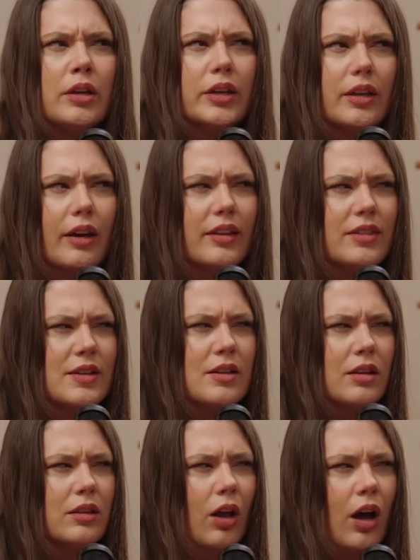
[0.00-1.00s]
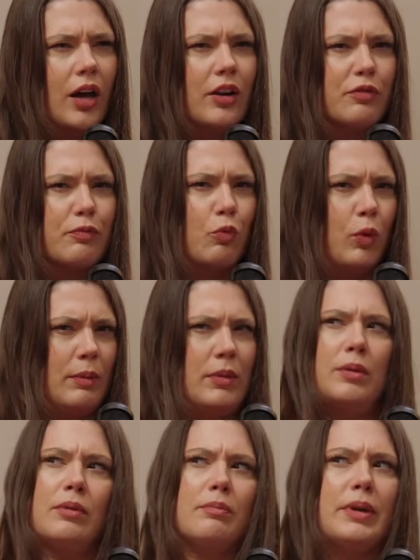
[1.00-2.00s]
yeah, I think a lot of
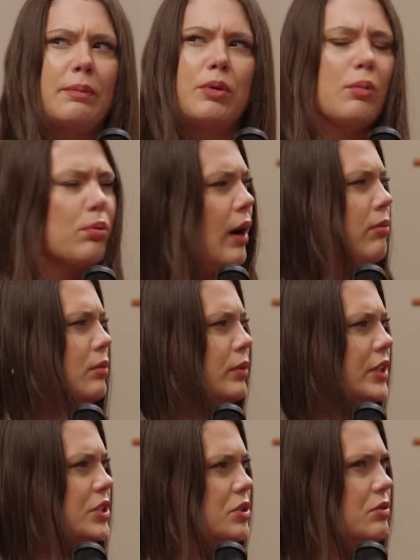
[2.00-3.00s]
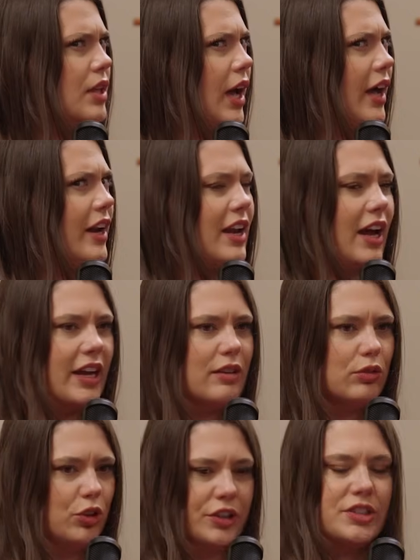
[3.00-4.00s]
women and people probably do that. And I
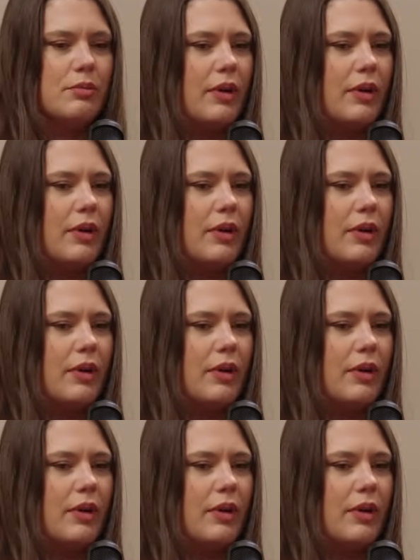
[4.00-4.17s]
looked a